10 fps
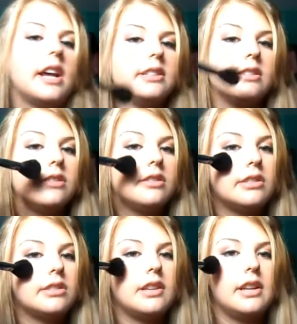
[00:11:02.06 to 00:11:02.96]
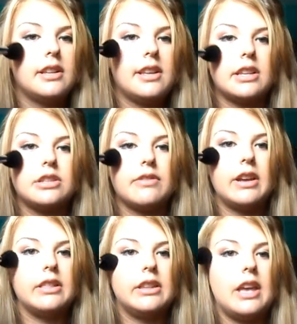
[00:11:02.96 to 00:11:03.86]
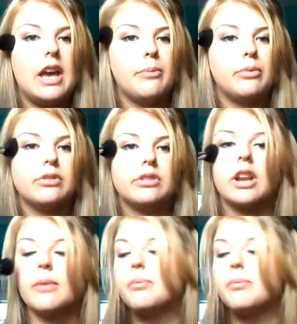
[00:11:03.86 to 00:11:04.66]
nice, and just it gets you right in the apples and